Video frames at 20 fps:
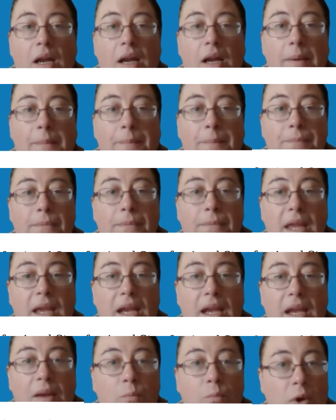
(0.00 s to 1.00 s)
And
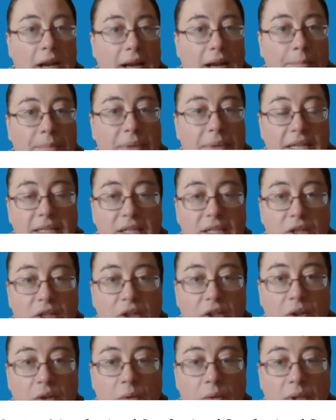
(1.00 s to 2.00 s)
we're happy
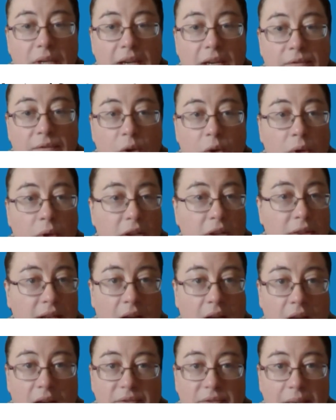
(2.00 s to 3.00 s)
to give you
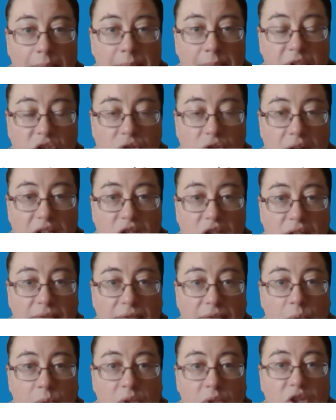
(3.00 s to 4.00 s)
another live demonstration
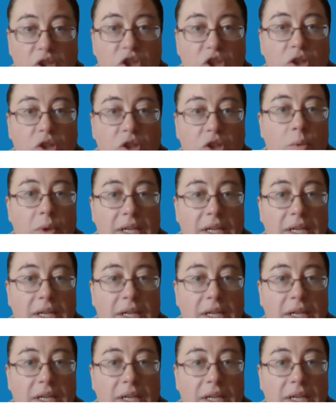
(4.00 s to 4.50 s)
if you want to,